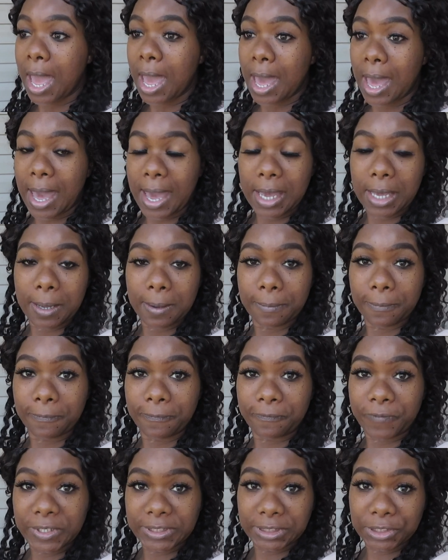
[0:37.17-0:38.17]
I am
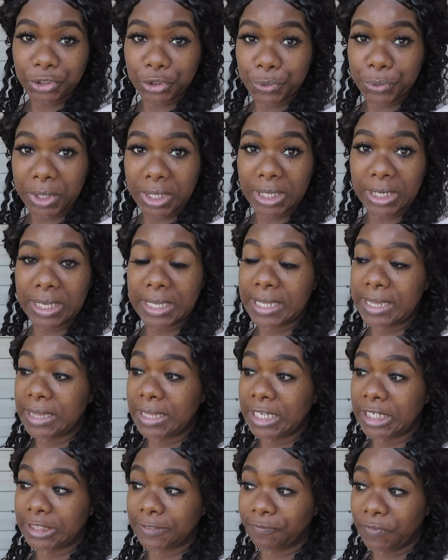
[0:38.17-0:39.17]
fixing to get in
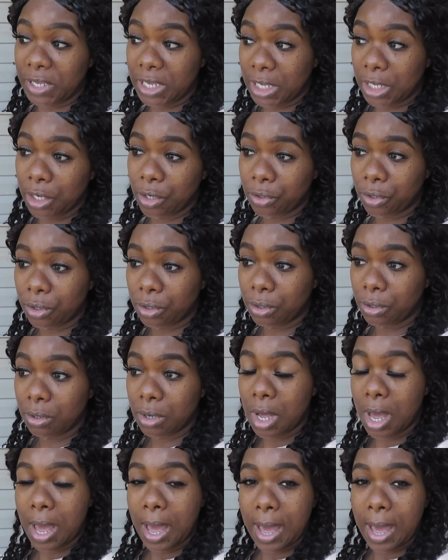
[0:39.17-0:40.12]
this vehicle.